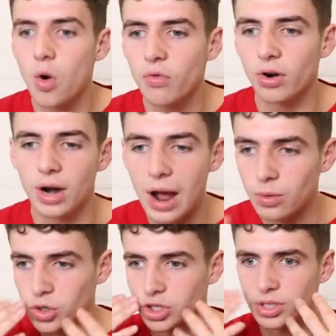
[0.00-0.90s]
over, I
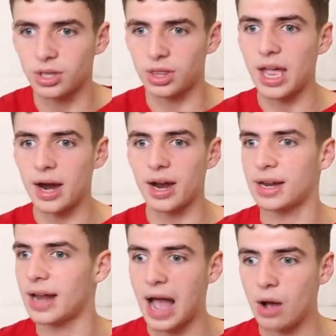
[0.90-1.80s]
was just there
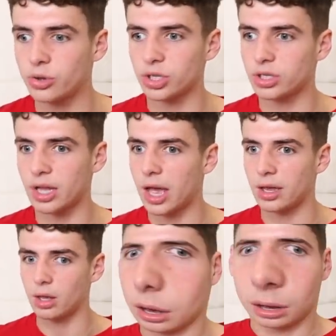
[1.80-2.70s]
and I was just
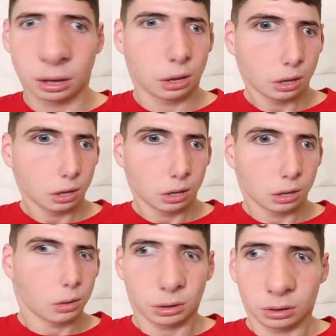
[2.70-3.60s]
like,
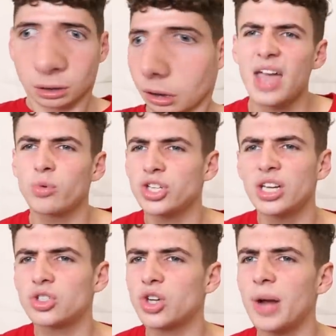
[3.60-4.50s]
and when she
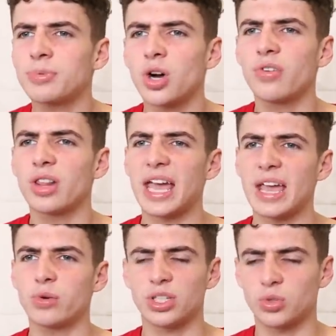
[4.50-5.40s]
had dropped over, like,
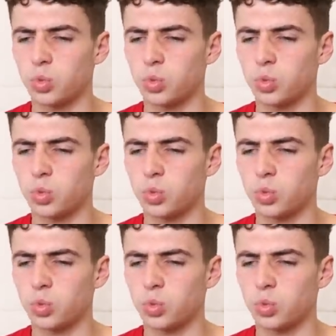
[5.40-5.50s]
it was this